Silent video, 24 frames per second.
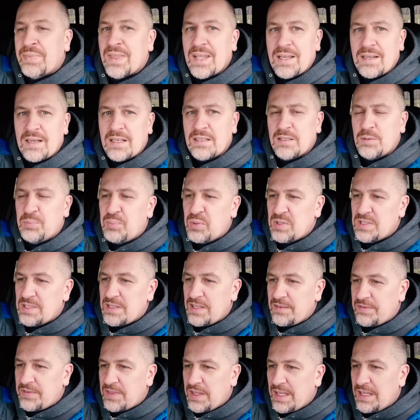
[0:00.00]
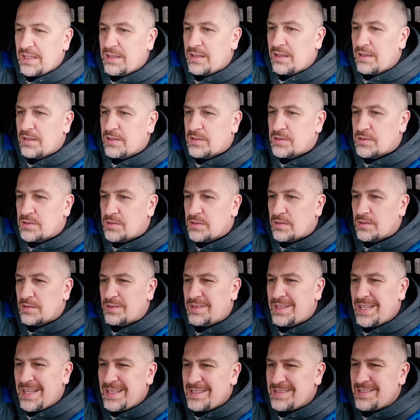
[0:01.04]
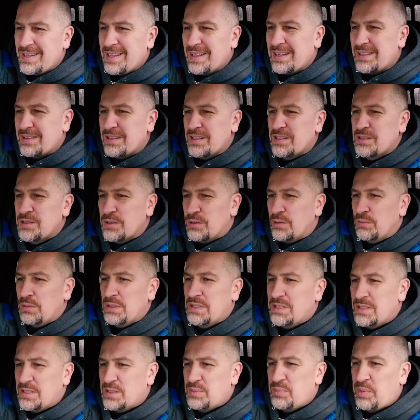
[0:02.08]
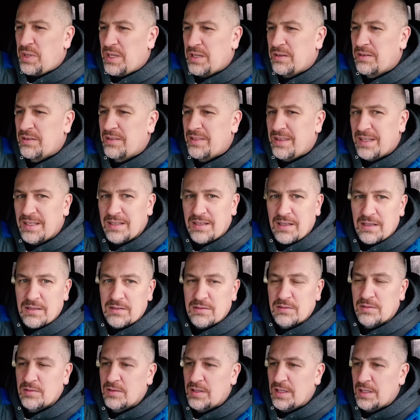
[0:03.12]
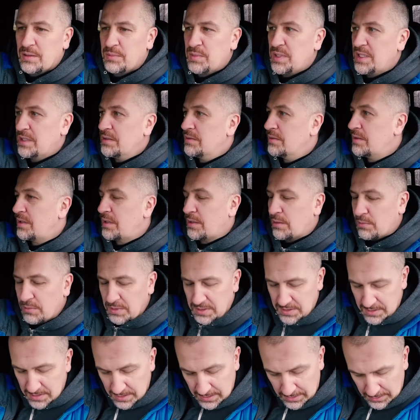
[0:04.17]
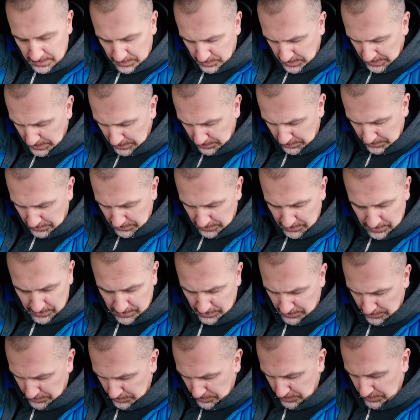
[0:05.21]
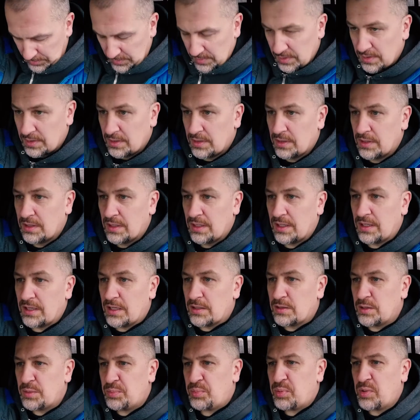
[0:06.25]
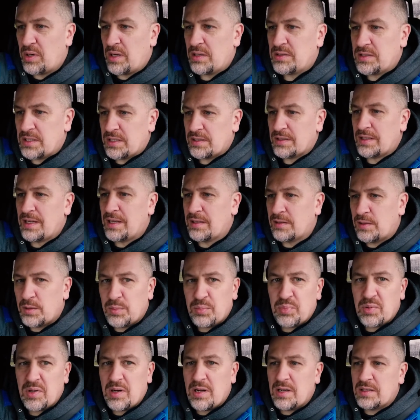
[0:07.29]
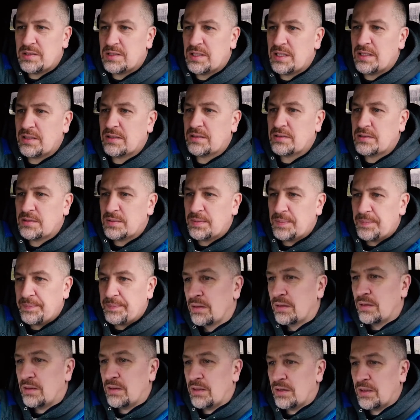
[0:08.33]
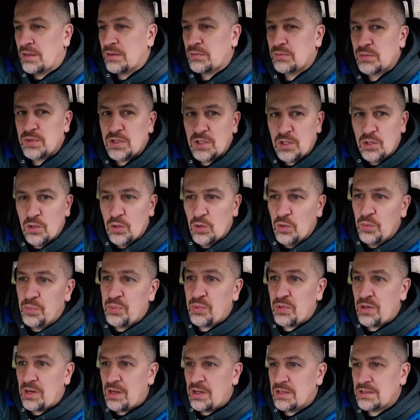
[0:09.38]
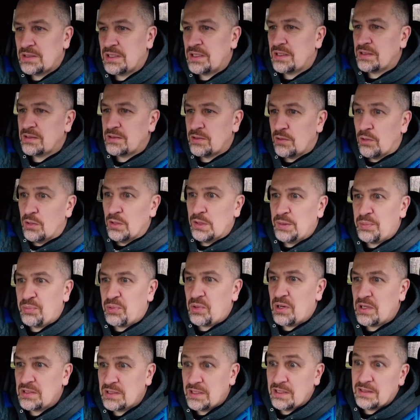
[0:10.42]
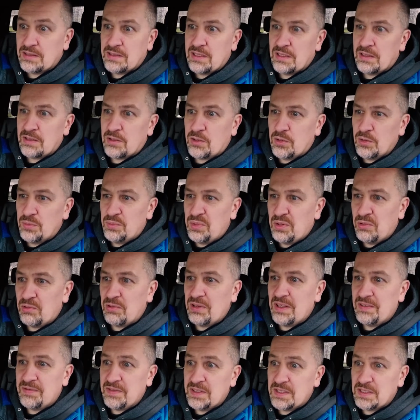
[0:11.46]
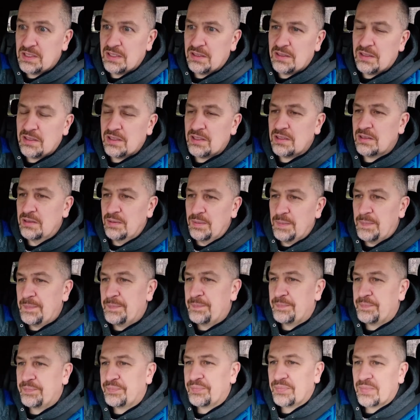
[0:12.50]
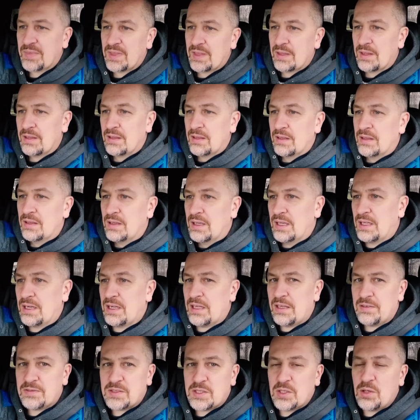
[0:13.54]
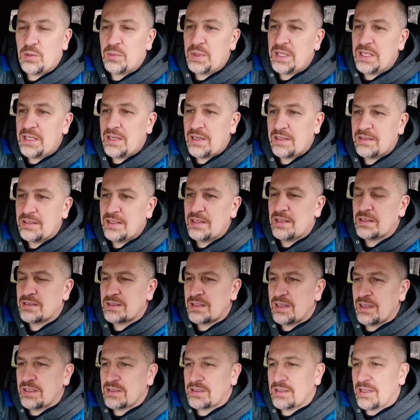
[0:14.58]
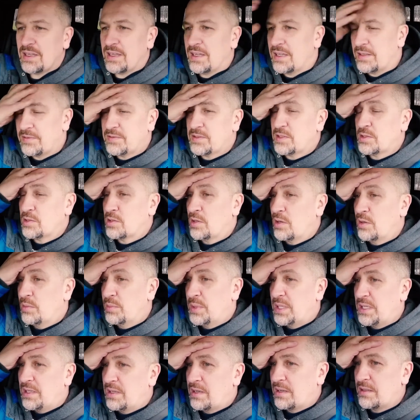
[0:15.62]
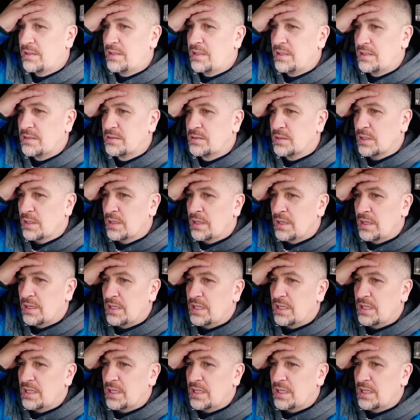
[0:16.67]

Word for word: Another positive thing is days like this always inspire thinking in me. I always think about uh, another project, other projects, um, new projects, old projects that could be revisited, and I have so many ideas, guys. I have so many ideas.